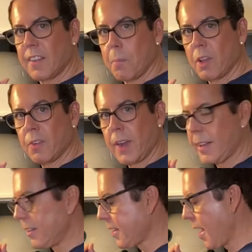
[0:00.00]
They're both from
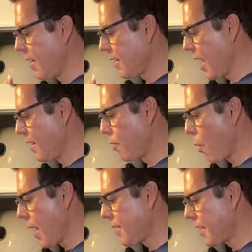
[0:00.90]
Candle Science, guys.
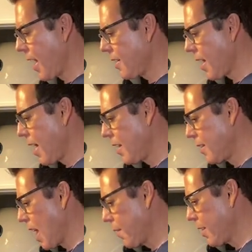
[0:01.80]
White Sage and
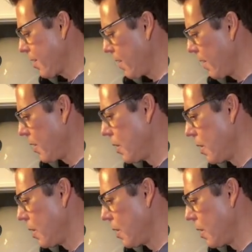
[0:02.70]
Lavender.